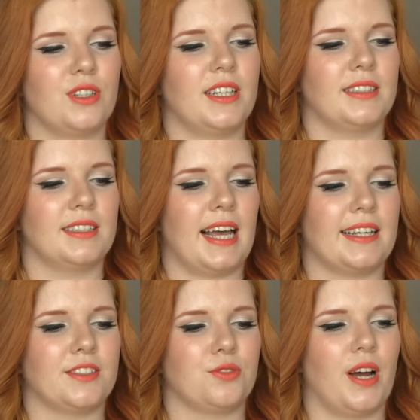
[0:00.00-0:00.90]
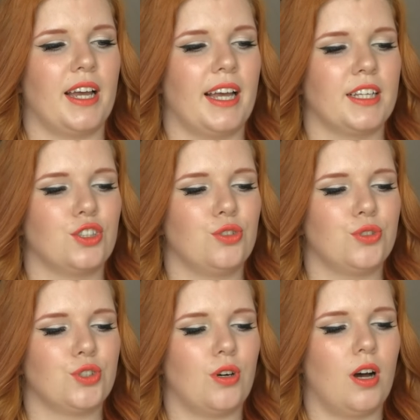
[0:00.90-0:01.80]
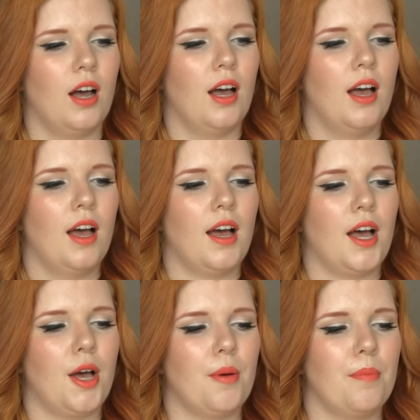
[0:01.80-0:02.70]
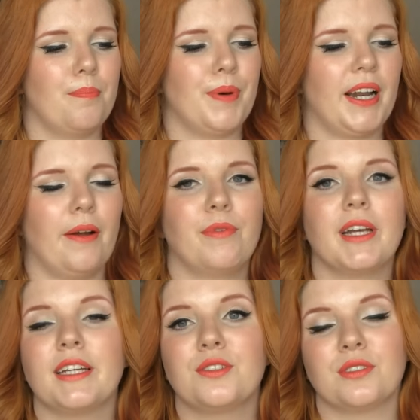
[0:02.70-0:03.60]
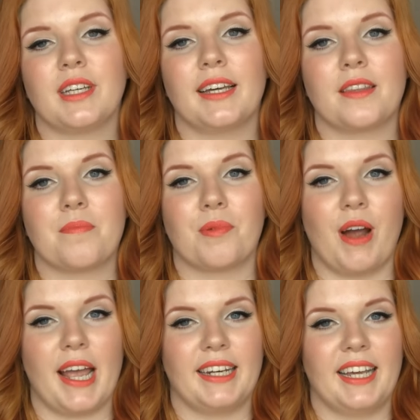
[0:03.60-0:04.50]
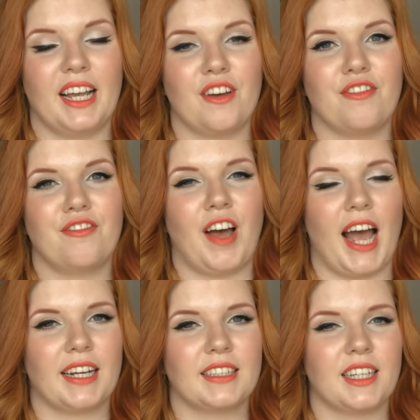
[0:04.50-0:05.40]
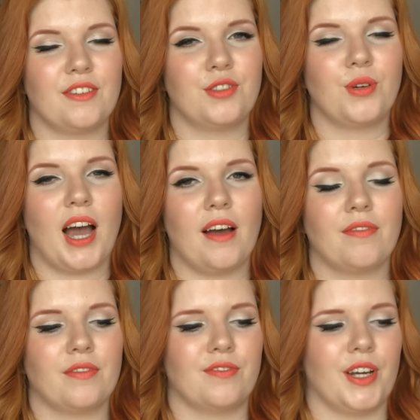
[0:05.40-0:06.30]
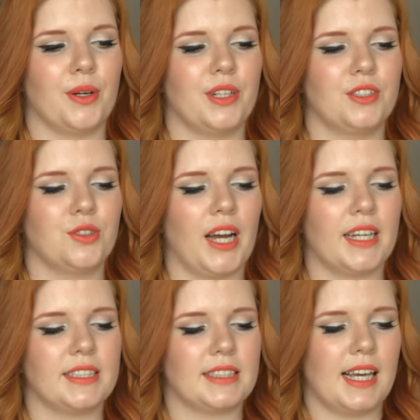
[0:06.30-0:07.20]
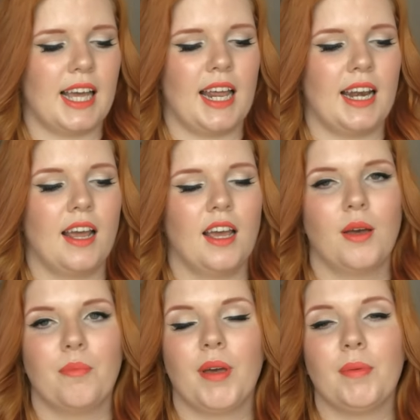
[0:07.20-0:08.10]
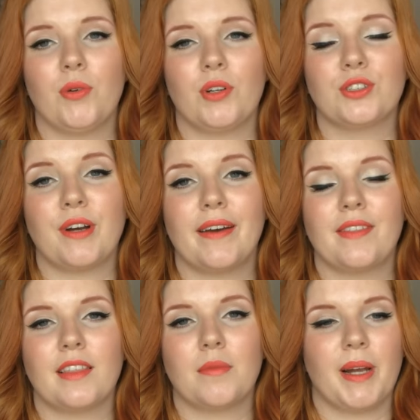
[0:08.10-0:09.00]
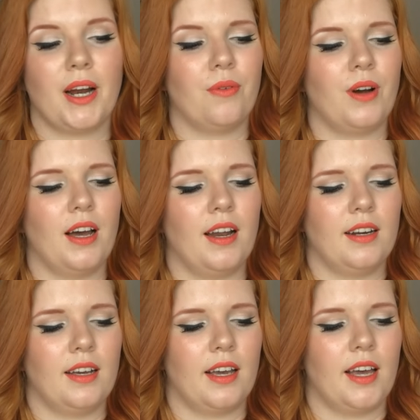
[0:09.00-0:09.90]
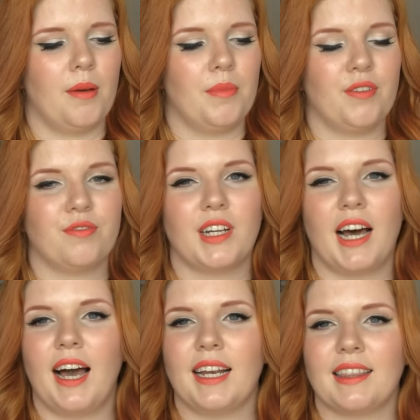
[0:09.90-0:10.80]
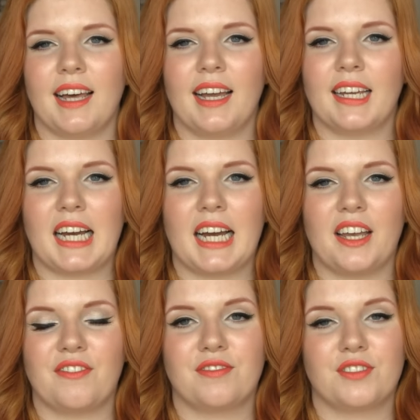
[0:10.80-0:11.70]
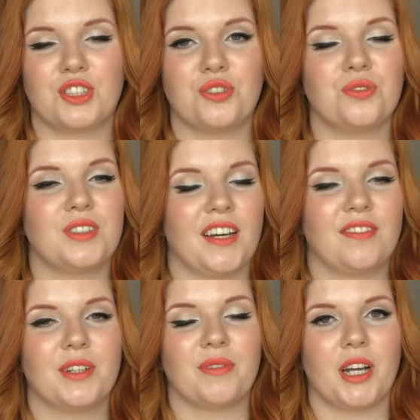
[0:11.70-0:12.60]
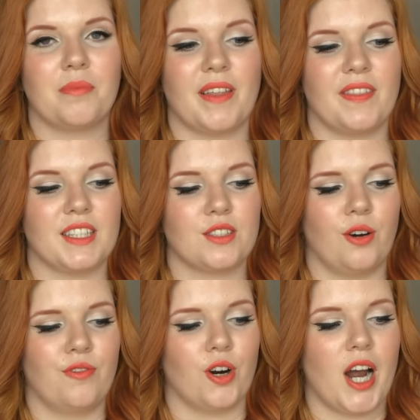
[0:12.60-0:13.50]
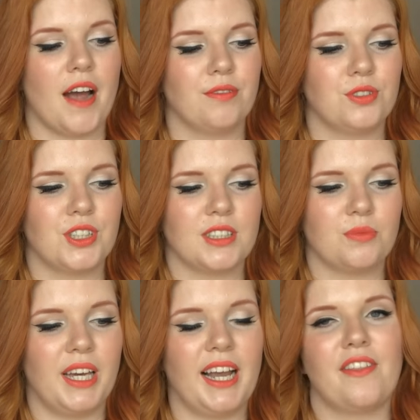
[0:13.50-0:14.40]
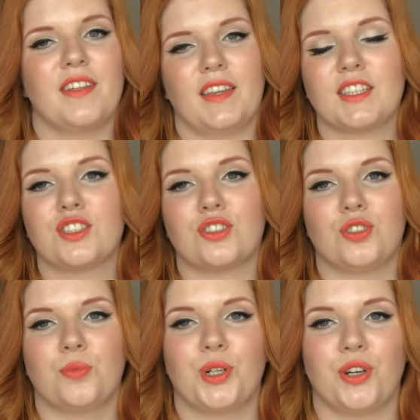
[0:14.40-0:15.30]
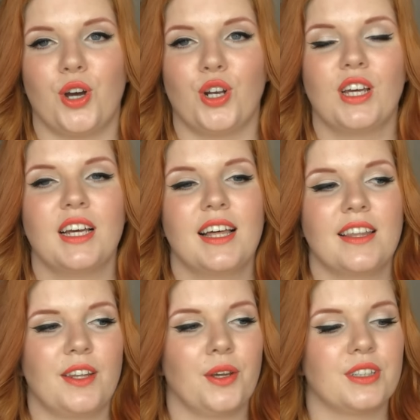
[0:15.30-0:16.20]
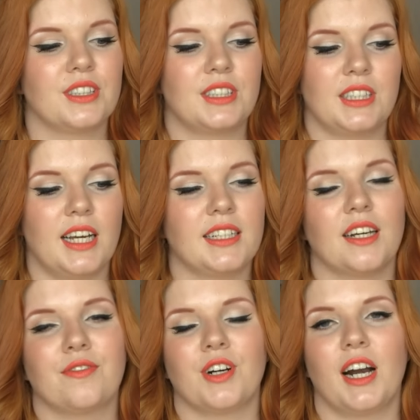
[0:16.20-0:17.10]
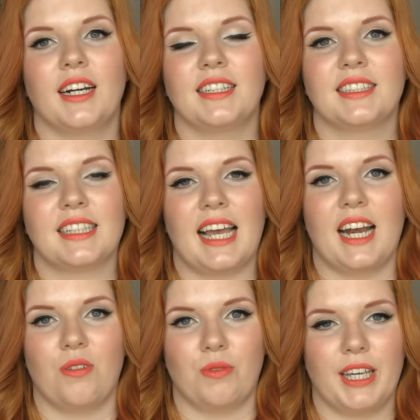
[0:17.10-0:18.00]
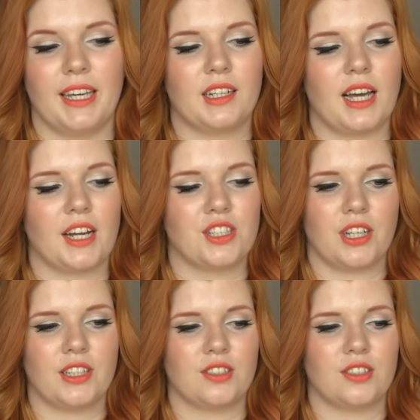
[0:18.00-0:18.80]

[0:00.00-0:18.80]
isn't as dry as usual. But I really do like the brightening effect. If you have very dry skin, maybe you want to try out the La Mer one. If not, like, I do definitely recommend this so far. After just a week, I think that's super good. You can see a difference in a week. Actually,